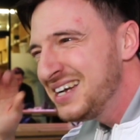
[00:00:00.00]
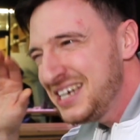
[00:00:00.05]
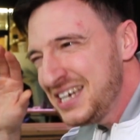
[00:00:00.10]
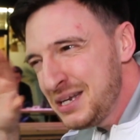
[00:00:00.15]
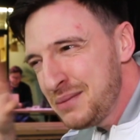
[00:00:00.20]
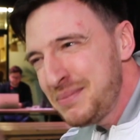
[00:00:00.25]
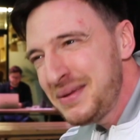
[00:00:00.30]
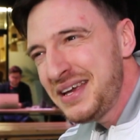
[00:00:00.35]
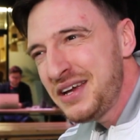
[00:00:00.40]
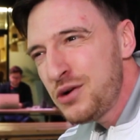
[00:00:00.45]

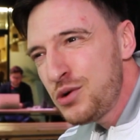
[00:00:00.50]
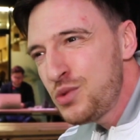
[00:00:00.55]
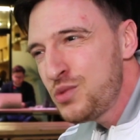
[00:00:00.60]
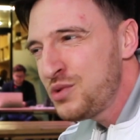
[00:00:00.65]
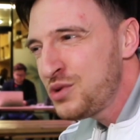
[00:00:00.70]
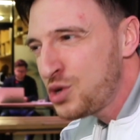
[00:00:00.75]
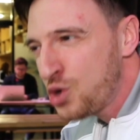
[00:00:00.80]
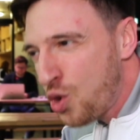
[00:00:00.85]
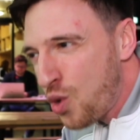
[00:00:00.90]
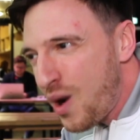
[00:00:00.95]
in my
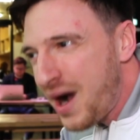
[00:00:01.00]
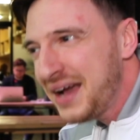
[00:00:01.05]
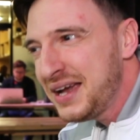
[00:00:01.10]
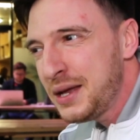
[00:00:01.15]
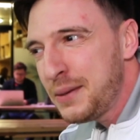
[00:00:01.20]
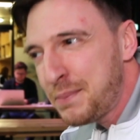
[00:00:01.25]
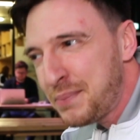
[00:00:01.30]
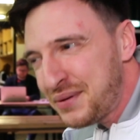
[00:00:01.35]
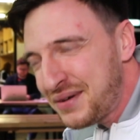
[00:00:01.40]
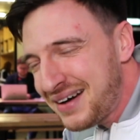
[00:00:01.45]
own
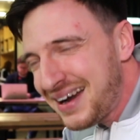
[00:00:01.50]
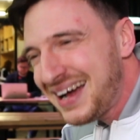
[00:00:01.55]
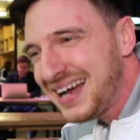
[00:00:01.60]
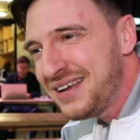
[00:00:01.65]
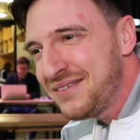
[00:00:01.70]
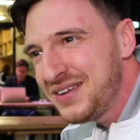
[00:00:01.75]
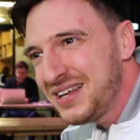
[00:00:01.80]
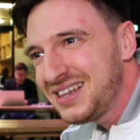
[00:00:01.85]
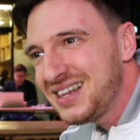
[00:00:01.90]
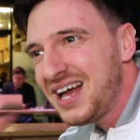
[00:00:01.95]
quiet
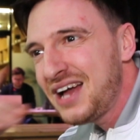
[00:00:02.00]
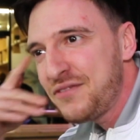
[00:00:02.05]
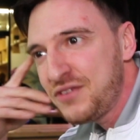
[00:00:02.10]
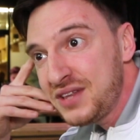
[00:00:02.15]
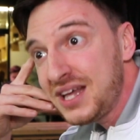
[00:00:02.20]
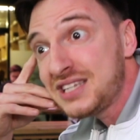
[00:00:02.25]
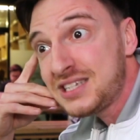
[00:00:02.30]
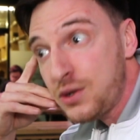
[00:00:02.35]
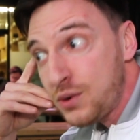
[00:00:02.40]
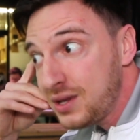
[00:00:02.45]
private life,
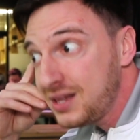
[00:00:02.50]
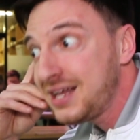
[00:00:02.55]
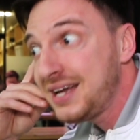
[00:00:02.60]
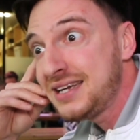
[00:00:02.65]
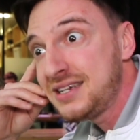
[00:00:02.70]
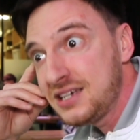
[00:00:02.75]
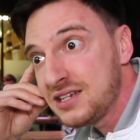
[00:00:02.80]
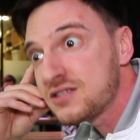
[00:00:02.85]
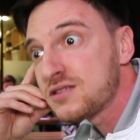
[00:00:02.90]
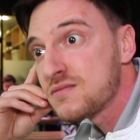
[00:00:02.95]
and that's how I
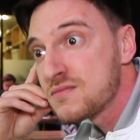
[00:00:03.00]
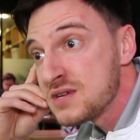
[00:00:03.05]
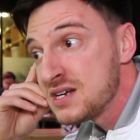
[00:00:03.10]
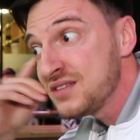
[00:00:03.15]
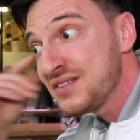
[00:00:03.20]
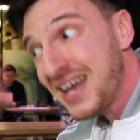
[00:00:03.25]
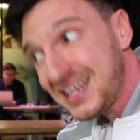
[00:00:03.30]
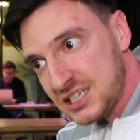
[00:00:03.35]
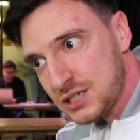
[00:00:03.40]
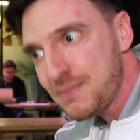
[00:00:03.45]
like it.
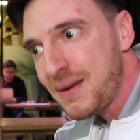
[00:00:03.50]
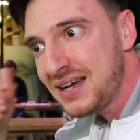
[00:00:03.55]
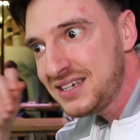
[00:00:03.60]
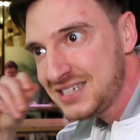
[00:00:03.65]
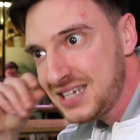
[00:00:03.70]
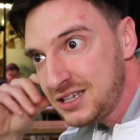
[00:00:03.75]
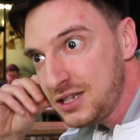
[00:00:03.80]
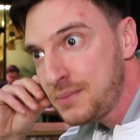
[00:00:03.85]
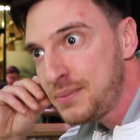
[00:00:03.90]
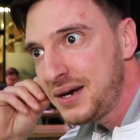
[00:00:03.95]
That's my
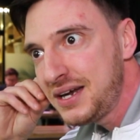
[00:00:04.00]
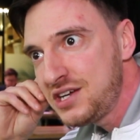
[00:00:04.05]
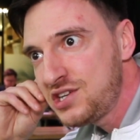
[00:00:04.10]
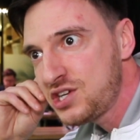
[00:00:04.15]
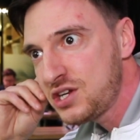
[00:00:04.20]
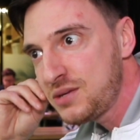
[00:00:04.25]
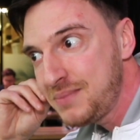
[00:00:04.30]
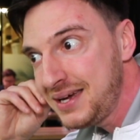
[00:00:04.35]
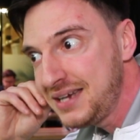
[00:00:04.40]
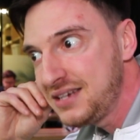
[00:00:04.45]

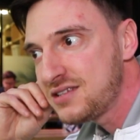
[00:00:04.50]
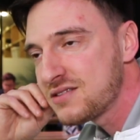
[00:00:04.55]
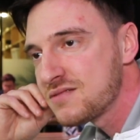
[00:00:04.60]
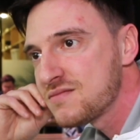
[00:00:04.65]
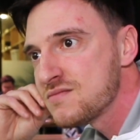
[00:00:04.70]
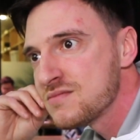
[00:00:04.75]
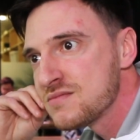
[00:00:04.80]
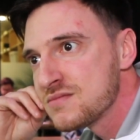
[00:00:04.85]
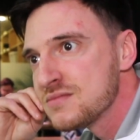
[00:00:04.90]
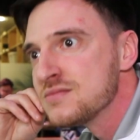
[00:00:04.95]
celebration, mate.
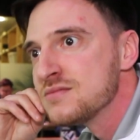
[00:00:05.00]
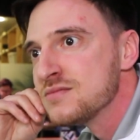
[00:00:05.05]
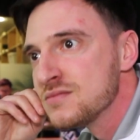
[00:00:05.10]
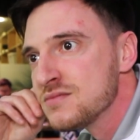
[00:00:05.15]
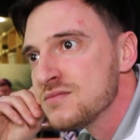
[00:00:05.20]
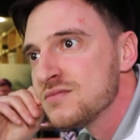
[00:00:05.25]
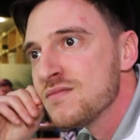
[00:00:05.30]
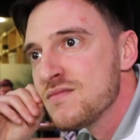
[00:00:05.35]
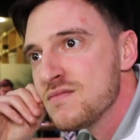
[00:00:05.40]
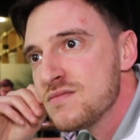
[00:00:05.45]

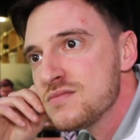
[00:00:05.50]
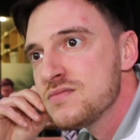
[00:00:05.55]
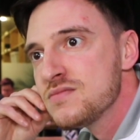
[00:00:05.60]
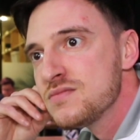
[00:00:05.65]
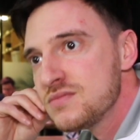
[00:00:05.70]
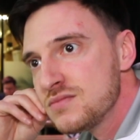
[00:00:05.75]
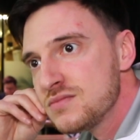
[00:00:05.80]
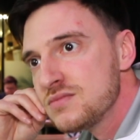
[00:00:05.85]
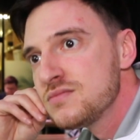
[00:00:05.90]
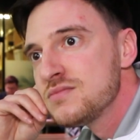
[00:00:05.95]
John,
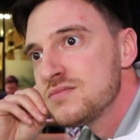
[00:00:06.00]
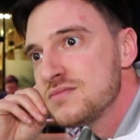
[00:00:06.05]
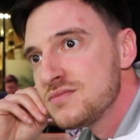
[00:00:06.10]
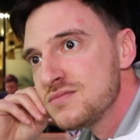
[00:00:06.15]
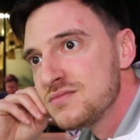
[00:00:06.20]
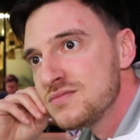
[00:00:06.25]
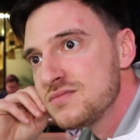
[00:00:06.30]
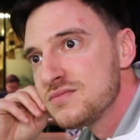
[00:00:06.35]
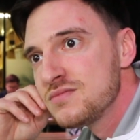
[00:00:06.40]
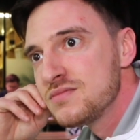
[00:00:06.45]
moving away from
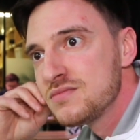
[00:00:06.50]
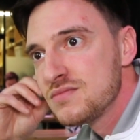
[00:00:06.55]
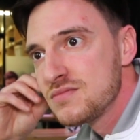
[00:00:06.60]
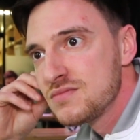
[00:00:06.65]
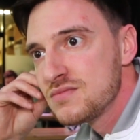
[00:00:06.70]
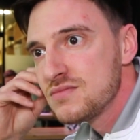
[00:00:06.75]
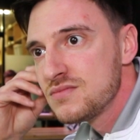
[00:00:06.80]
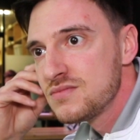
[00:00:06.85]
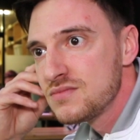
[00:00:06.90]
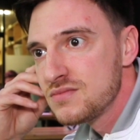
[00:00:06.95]
yourself and onto
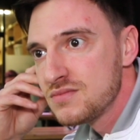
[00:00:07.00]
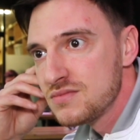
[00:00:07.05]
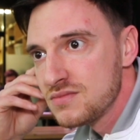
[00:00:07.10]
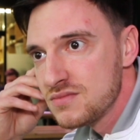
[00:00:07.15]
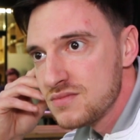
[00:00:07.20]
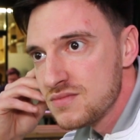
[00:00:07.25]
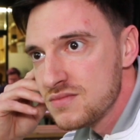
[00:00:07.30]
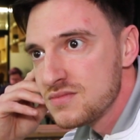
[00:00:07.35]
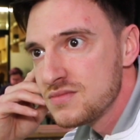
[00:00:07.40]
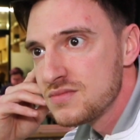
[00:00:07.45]
your
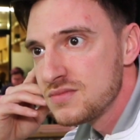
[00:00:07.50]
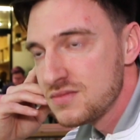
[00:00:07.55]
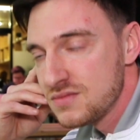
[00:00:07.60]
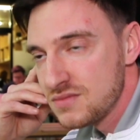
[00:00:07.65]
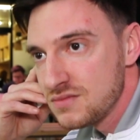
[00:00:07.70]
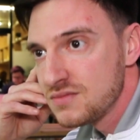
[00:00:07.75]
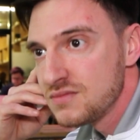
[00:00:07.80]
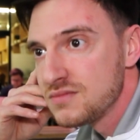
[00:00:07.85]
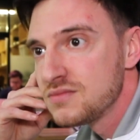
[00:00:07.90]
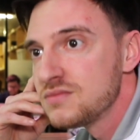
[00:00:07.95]
son,
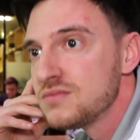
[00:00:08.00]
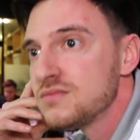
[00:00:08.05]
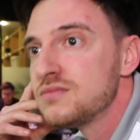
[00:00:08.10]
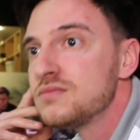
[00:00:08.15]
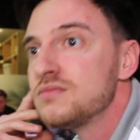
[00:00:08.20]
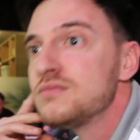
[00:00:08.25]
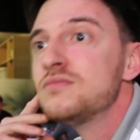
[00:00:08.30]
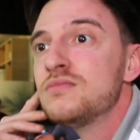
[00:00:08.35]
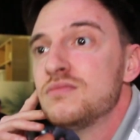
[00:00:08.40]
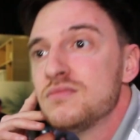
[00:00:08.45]
Tyson.
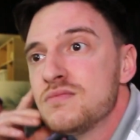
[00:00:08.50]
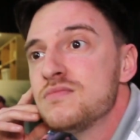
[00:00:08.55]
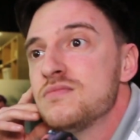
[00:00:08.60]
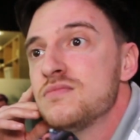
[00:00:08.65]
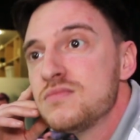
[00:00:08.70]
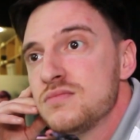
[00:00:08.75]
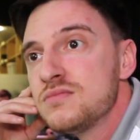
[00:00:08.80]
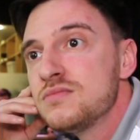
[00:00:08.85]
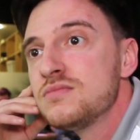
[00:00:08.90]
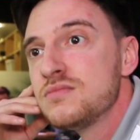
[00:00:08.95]
Tyson,
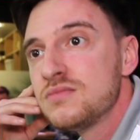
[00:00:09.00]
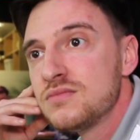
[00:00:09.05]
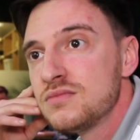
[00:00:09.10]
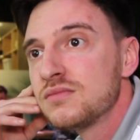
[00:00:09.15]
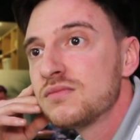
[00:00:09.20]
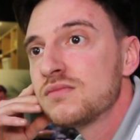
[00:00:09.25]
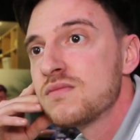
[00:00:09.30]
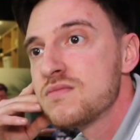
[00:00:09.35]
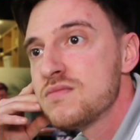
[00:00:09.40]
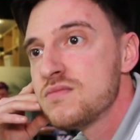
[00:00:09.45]
how are you
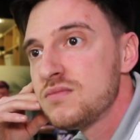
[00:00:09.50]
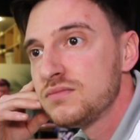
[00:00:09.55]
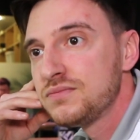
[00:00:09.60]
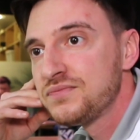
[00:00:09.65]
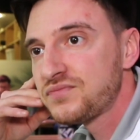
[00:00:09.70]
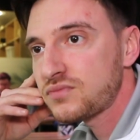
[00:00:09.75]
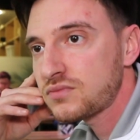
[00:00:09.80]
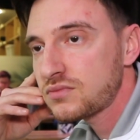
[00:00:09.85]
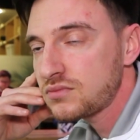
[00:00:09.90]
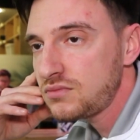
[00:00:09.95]
feeling ahead of
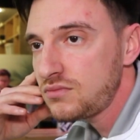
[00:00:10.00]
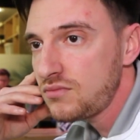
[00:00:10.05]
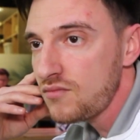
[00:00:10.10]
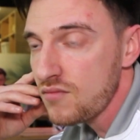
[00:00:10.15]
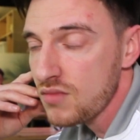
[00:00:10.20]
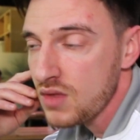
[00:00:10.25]
Saturday night?